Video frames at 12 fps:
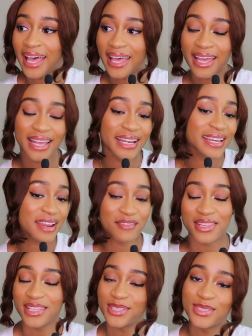and
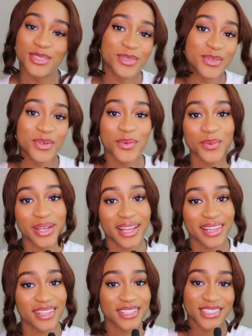everything to do
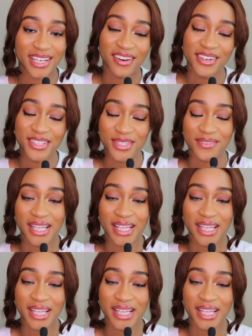with Sharon.